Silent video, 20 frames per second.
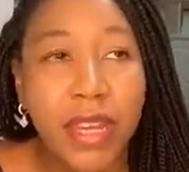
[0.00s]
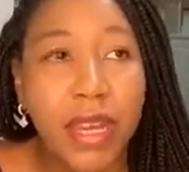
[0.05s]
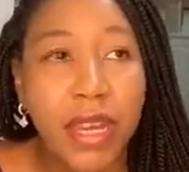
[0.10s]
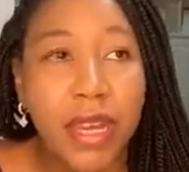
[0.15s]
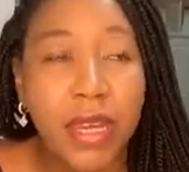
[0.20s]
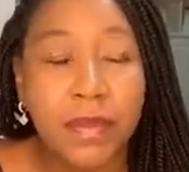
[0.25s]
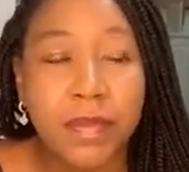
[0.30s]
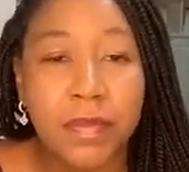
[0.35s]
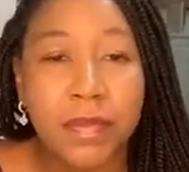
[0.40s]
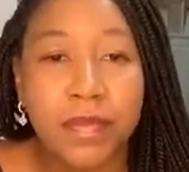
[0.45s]

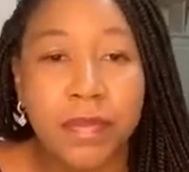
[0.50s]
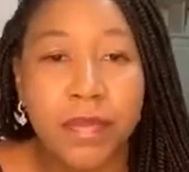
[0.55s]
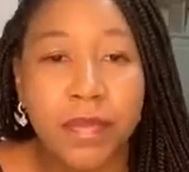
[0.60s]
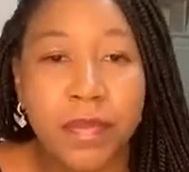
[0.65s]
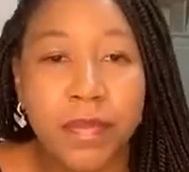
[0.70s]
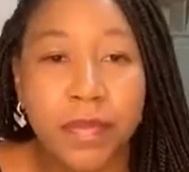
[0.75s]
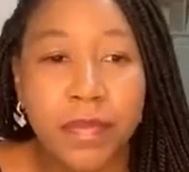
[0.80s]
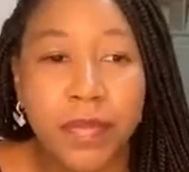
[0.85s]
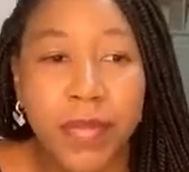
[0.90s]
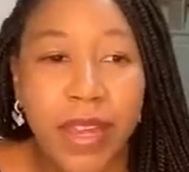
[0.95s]
And
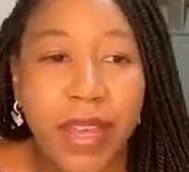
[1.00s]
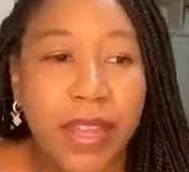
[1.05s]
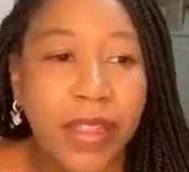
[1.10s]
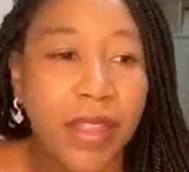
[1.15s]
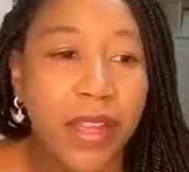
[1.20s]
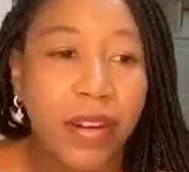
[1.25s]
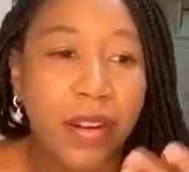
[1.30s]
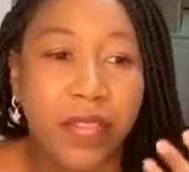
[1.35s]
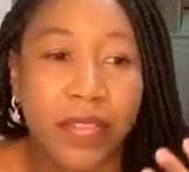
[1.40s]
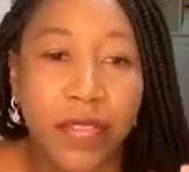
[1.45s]

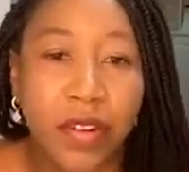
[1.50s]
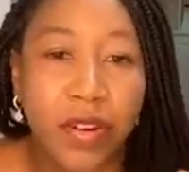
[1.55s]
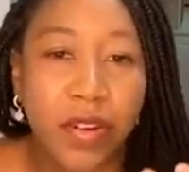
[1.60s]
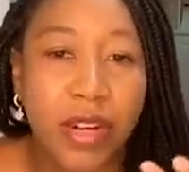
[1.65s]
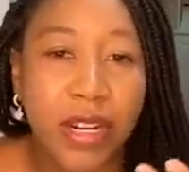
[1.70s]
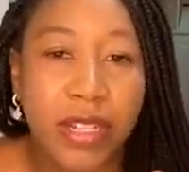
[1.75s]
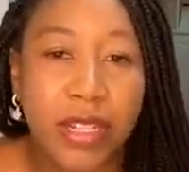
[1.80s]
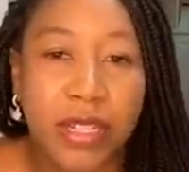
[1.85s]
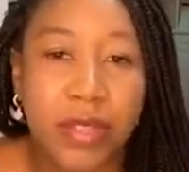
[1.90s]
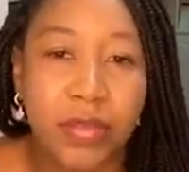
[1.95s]
then of
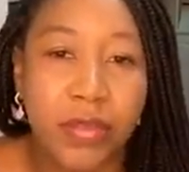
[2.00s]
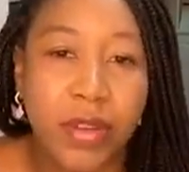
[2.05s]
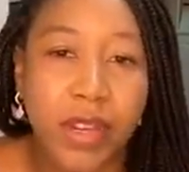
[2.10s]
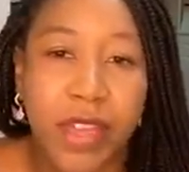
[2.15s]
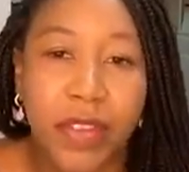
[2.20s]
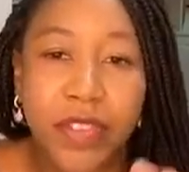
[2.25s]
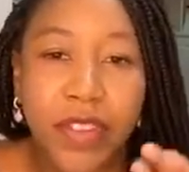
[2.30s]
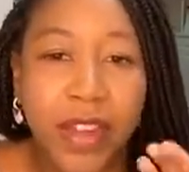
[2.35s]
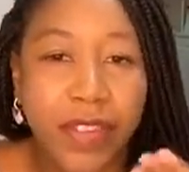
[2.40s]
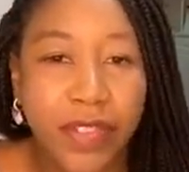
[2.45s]
course,
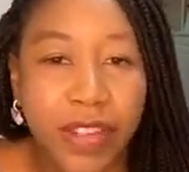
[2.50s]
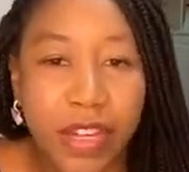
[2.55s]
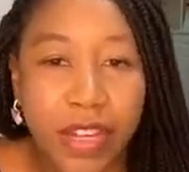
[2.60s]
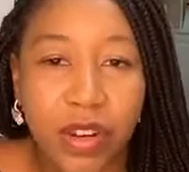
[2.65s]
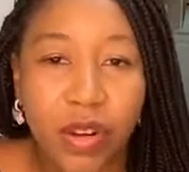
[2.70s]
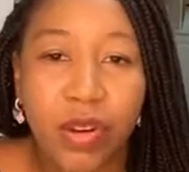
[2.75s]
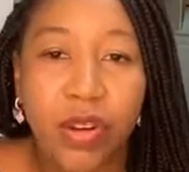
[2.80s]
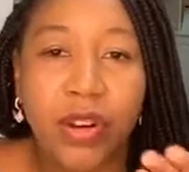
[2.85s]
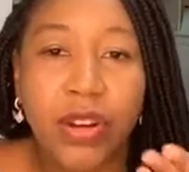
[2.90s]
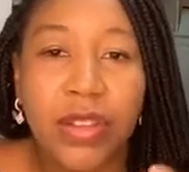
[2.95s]
if you have any
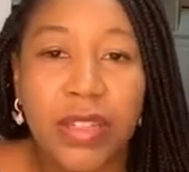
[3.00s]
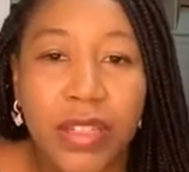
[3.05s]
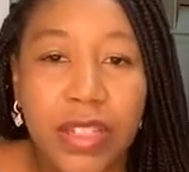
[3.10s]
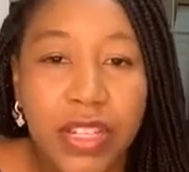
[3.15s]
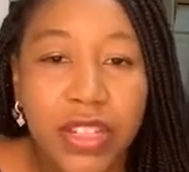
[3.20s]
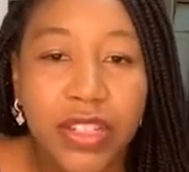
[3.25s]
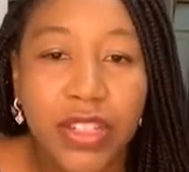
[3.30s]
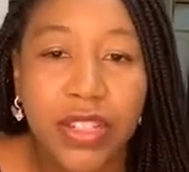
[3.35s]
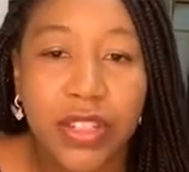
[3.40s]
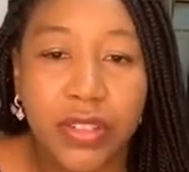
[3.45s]
oral
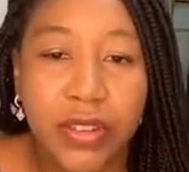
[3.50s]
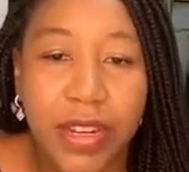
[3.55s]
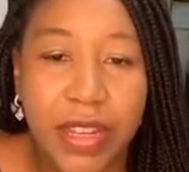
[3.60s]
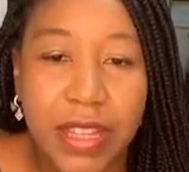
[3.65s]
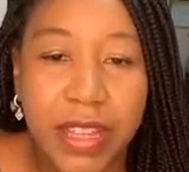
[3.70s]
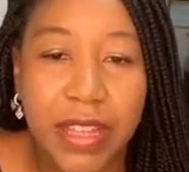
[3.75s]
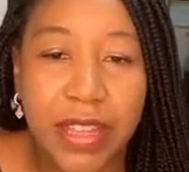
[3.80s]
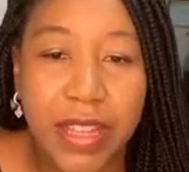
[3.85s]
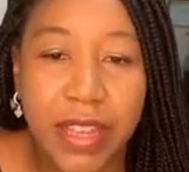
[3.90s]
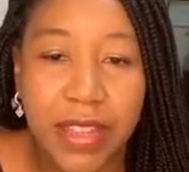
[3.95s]
lesions or
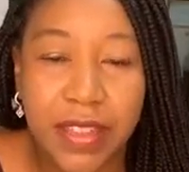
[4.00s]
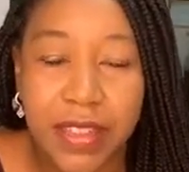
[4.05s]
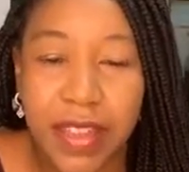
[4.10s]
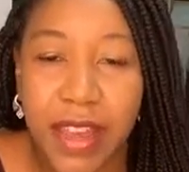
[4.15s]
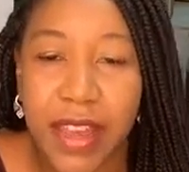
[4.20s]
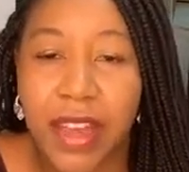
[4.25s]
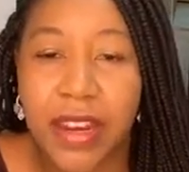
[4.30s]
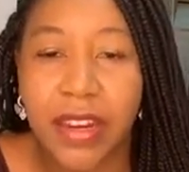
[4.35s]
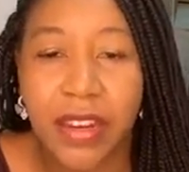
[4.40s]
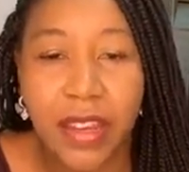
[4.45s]
anything like
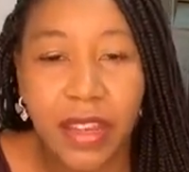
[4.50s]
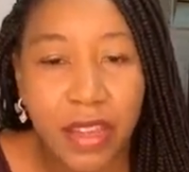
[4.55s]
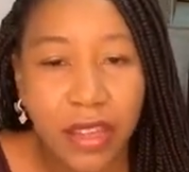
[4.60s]
that,